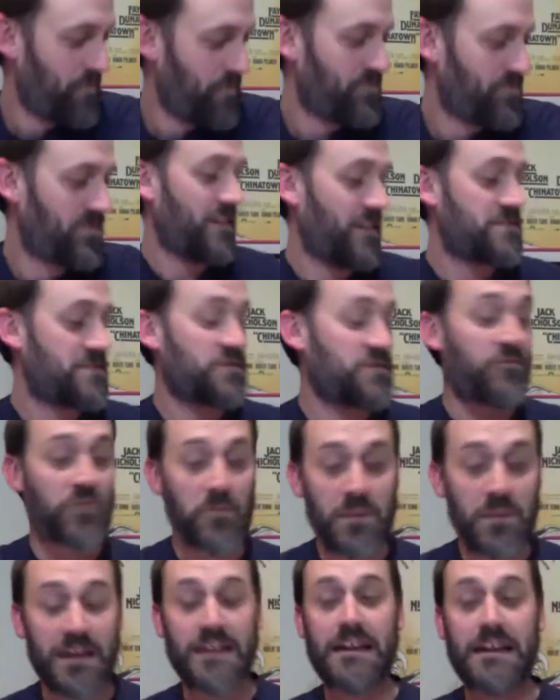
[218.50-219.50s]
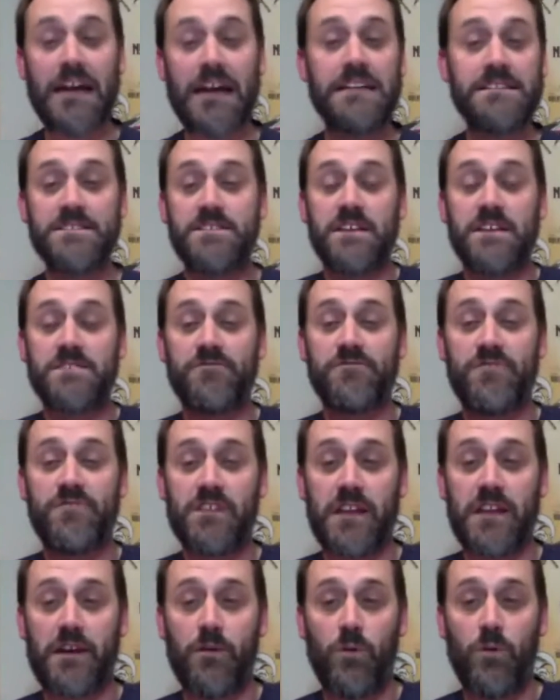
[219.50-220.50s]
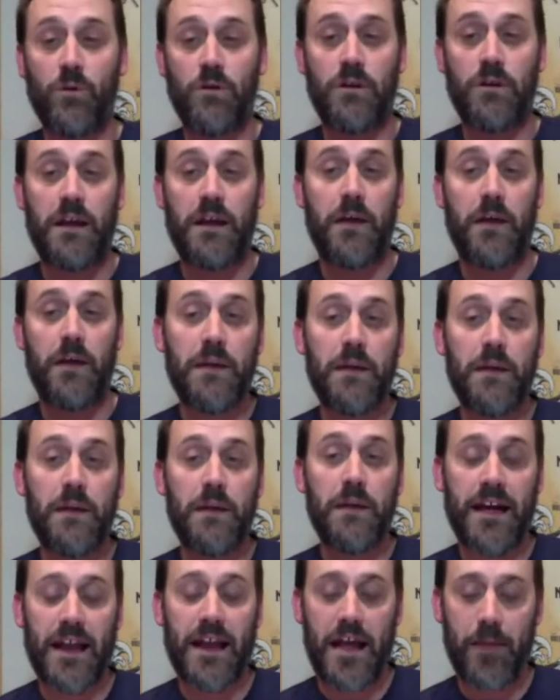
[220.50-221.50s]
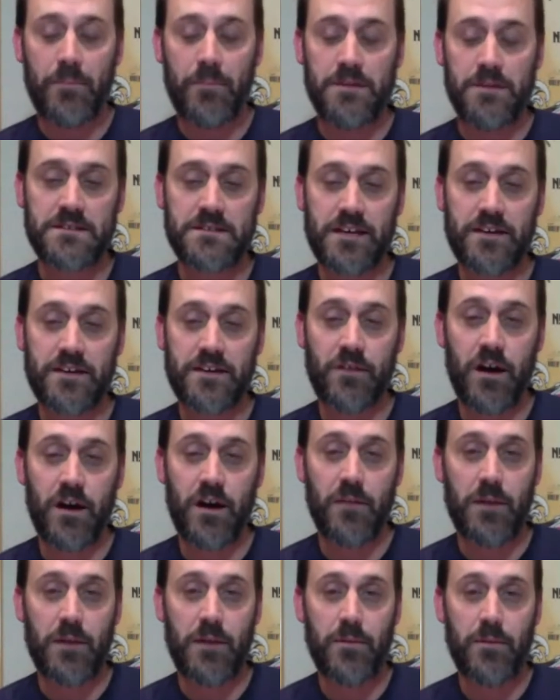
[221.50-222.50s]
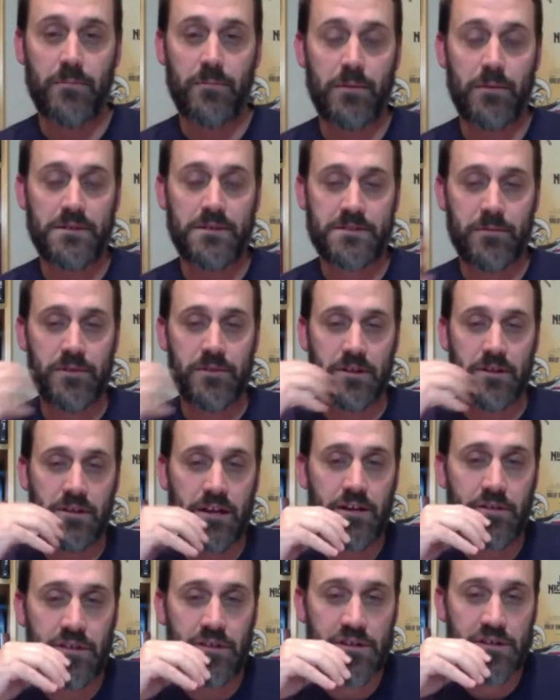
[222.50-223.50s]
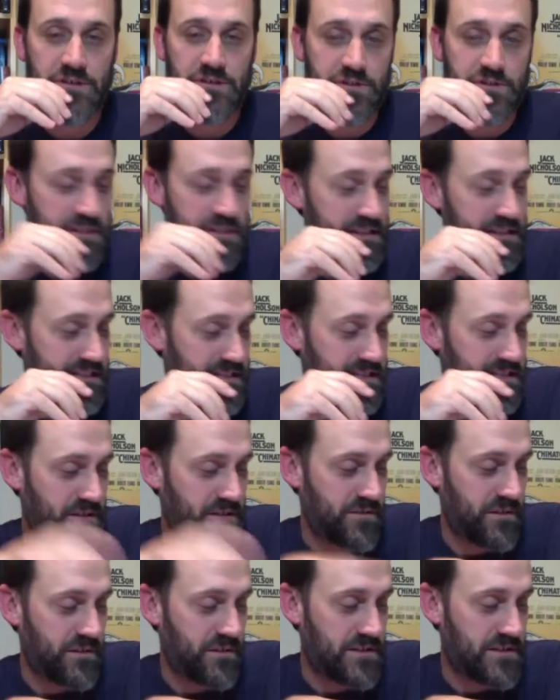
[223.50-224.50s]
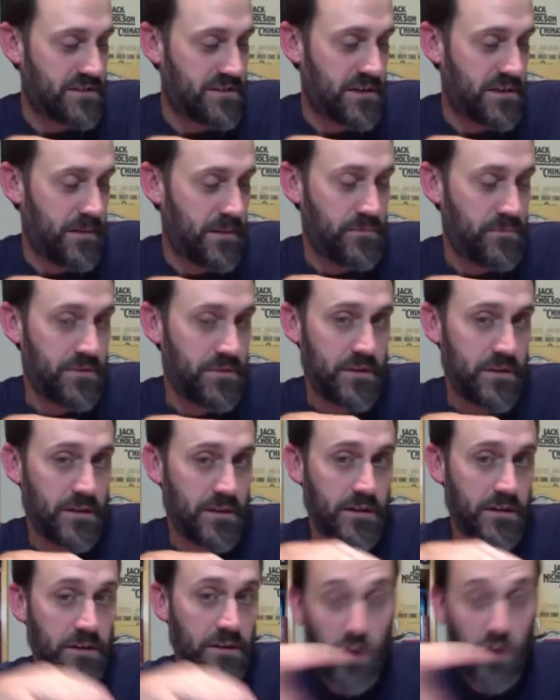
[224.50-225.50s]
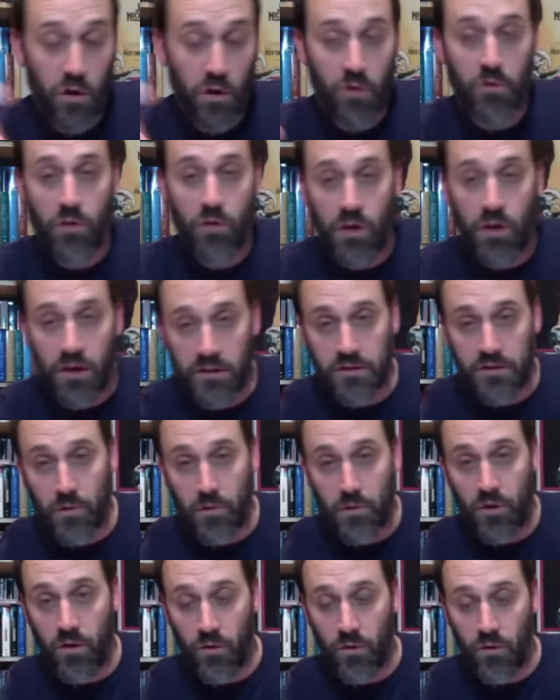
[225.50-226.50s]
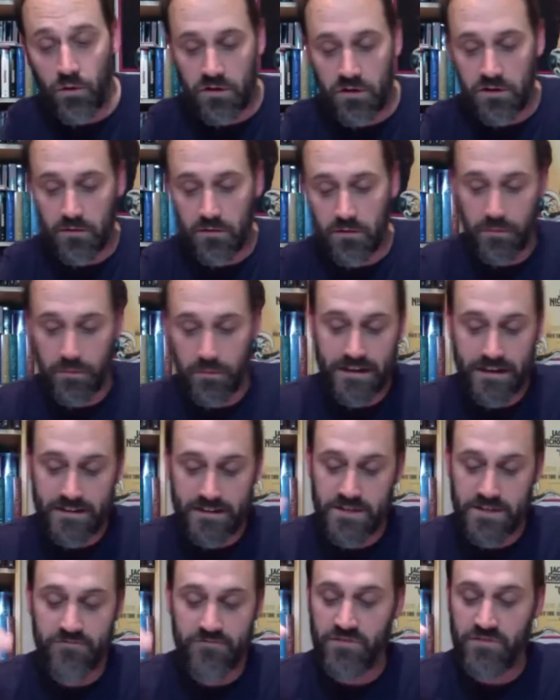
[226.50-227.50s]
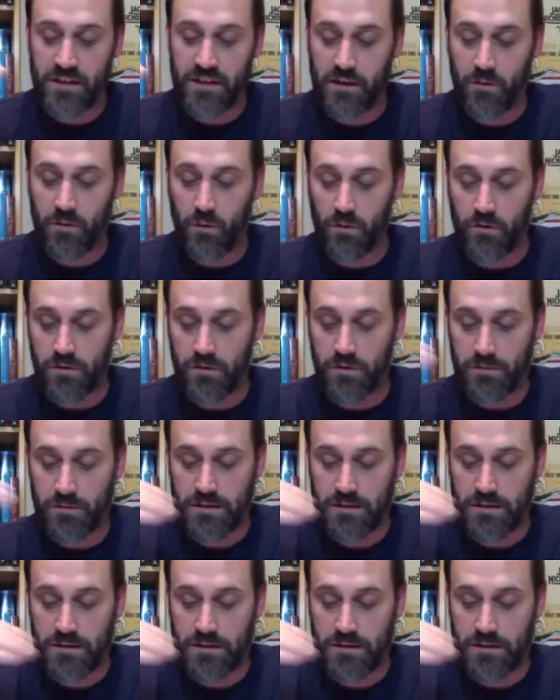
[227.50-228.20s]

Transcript: So for me, it just doesn't feel like horror. Now, maybe that happens later on. Maybe some of the later issues in the series go a little more horror, but it didn't feel like horror to me.